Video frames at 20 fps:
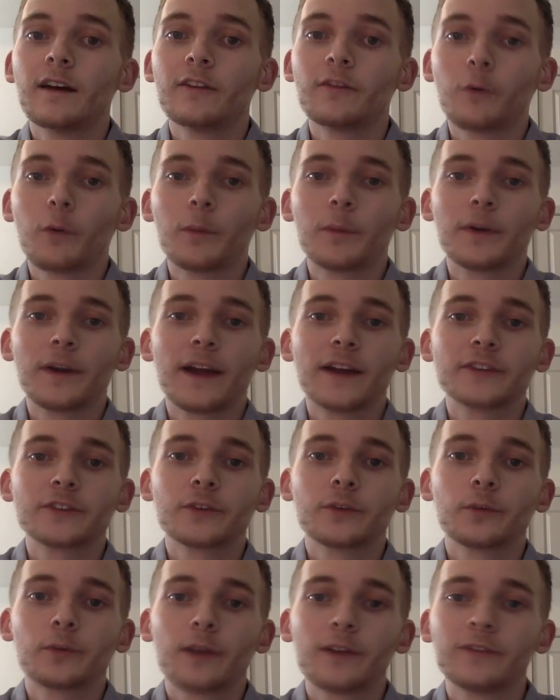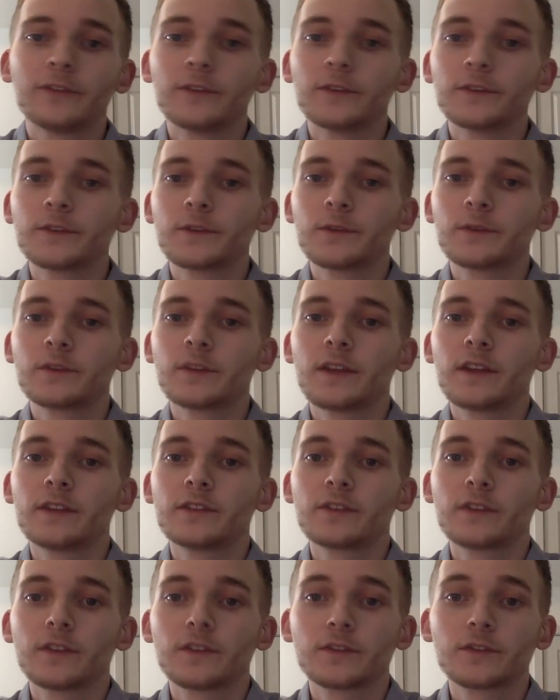a former National Rifle
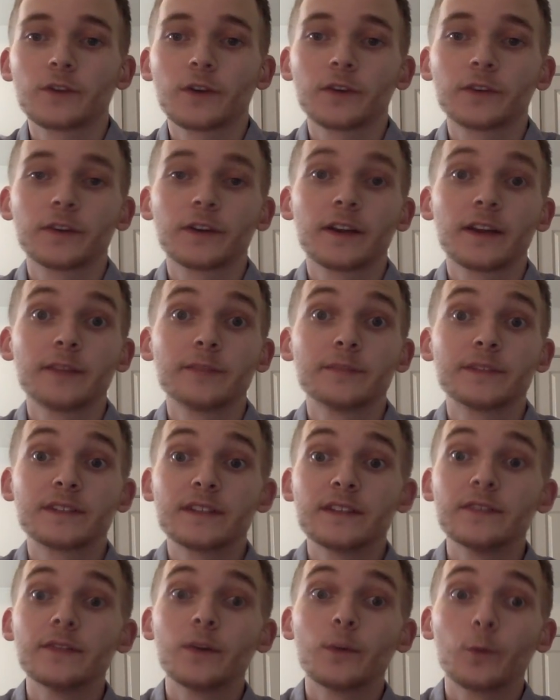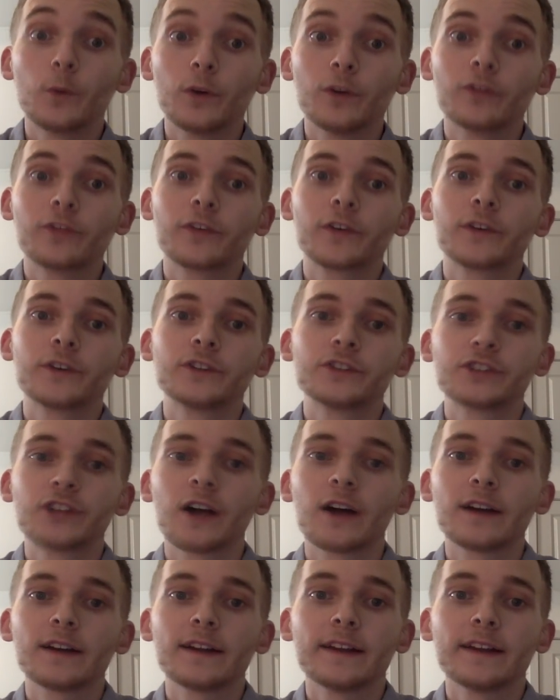Association instructor named Stephen Wilford shot